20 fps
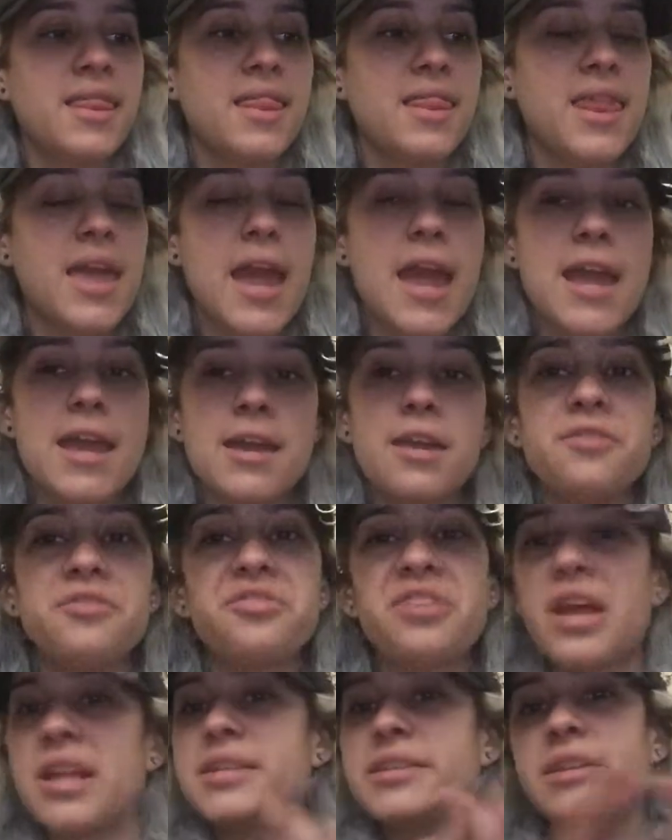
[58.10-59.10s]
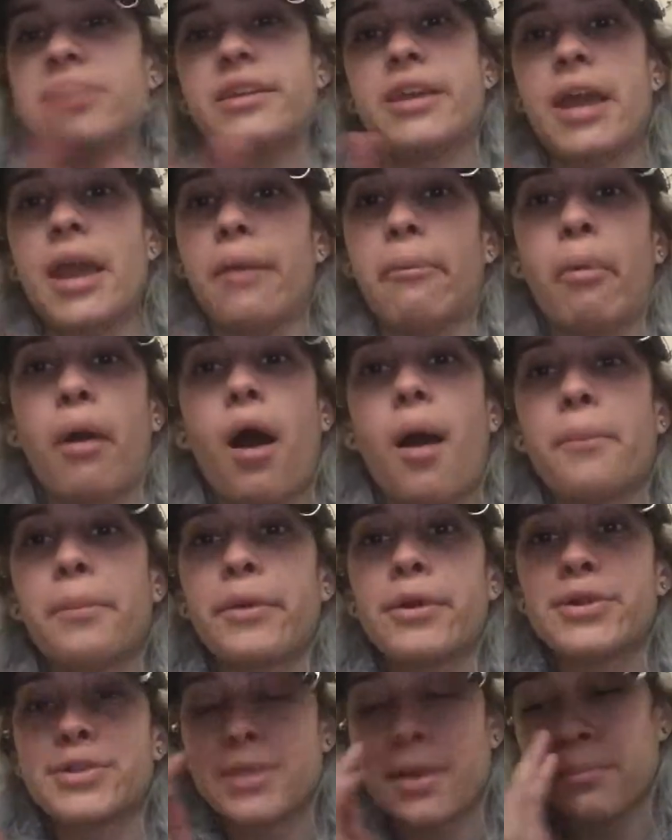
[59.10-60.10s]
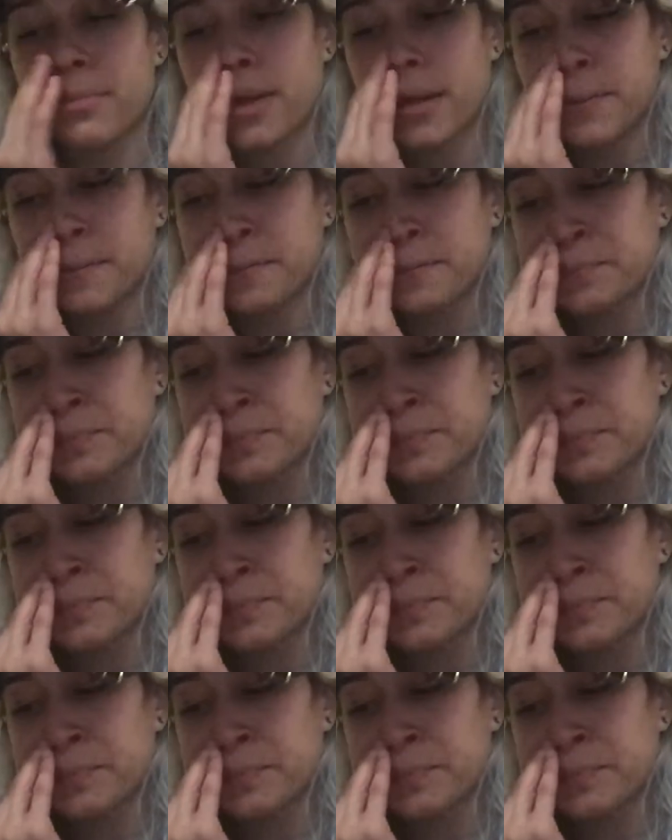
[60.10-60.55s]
they invented K-pop or something.